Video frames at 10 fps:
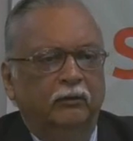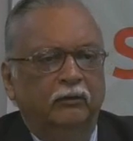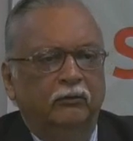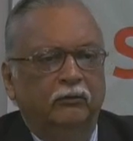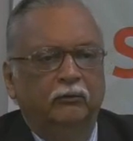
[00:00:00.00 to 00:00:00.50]

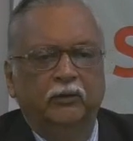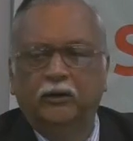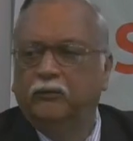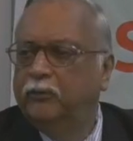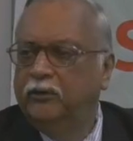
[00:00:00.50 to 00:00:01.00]
So with this
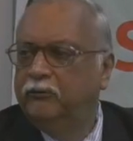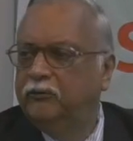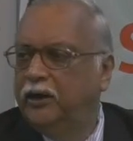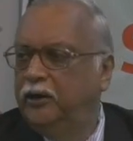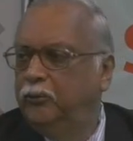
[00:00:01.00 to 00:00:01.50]
word, if there
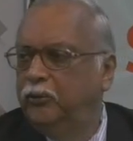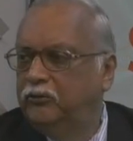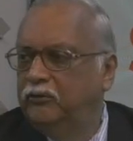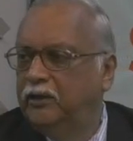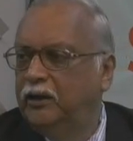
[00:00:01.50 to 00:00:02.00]
are any
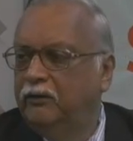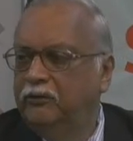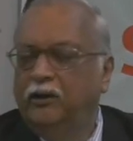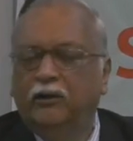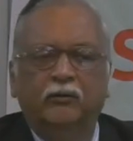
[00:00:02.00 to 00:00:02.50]
questions I can
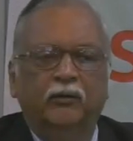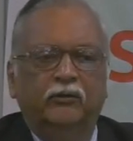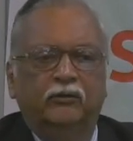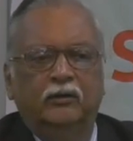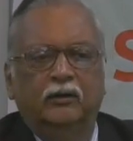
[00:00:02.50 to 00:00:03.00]
answer, otherwise
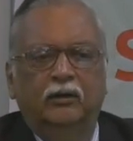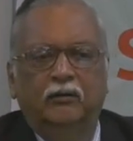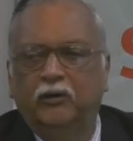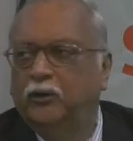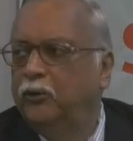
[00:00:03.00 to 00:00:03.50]

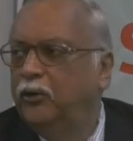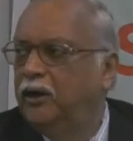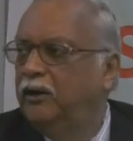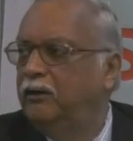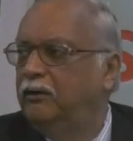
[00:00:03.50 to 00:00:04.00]
we'll go ahead
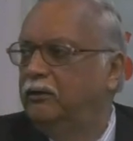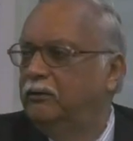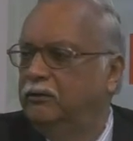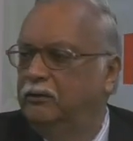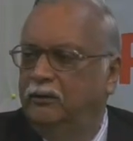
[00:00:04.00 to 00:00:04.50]
and
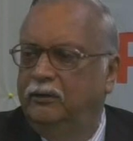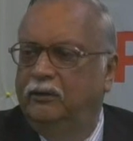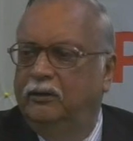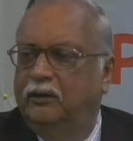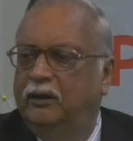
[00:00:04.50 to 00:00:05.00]

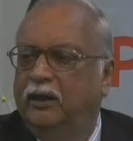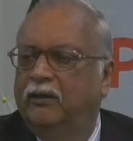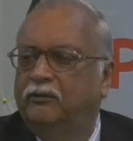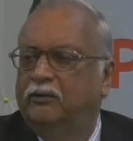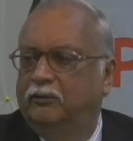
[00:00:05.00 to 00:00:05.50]
as
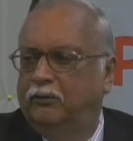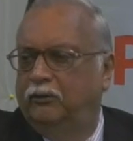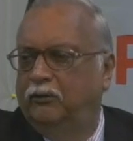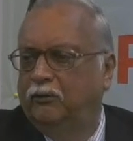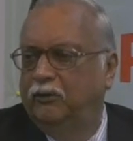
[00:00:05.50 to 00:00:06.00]

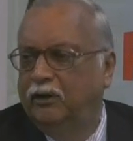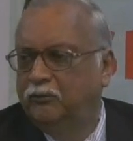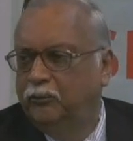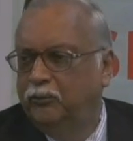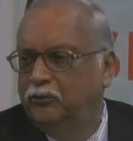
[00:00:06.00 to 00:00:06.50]
Dr.
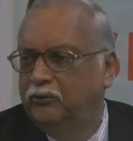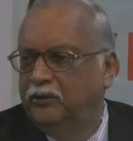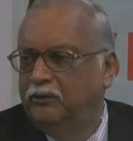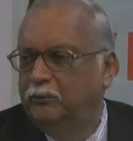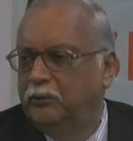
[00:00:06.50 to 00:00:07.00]
Rathod says,
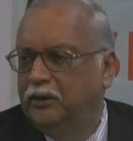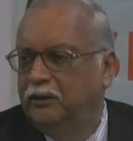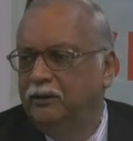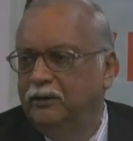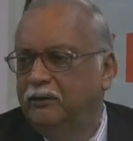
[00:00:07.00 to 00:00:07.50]

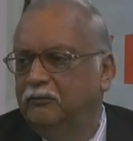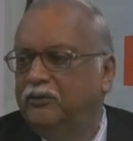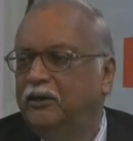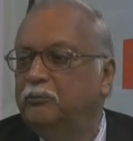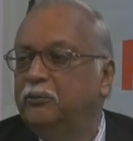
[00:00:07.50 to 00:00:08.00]
which
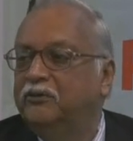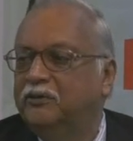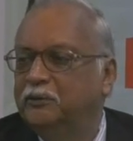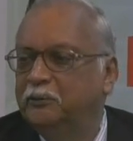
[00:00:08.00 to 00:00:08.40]
I missed.